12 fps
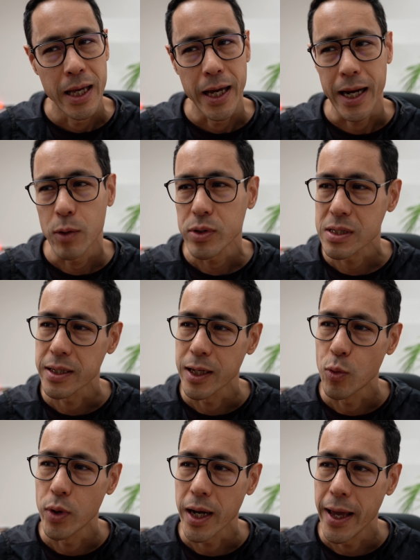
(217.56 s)
And I would say
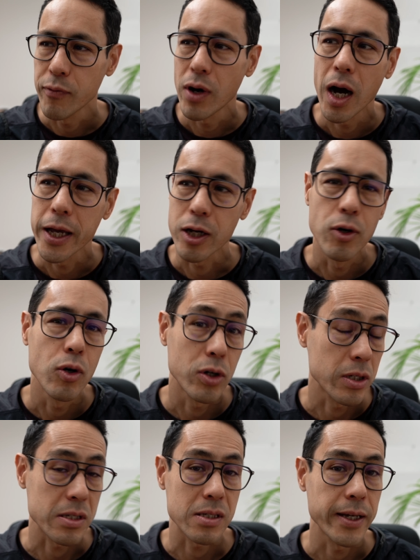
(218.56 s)
whenever I go
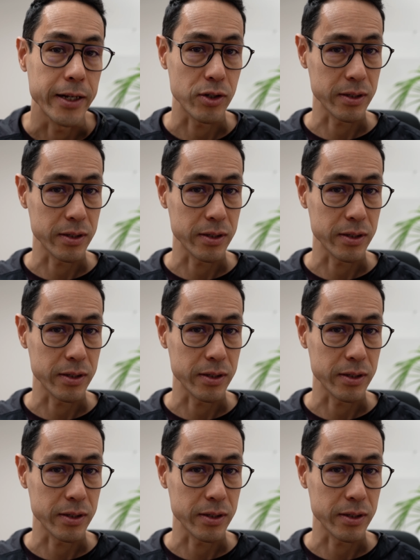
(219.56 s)
on a stage,